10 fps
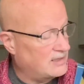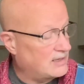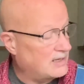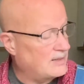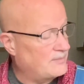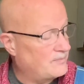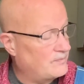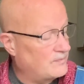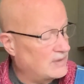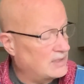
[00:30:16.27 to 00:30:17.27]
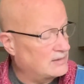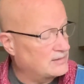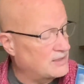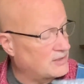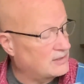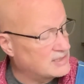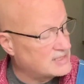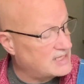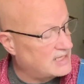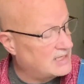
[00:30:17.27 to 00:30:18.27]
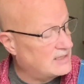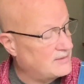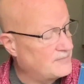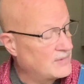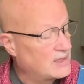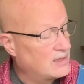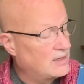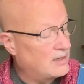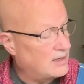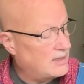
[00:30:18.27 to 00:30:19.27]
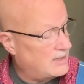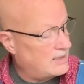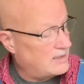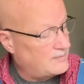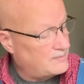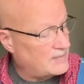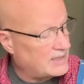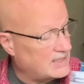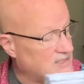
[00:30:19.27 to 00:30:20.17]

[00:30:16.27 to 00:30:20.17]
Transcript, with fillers: um, another zinnia, um, got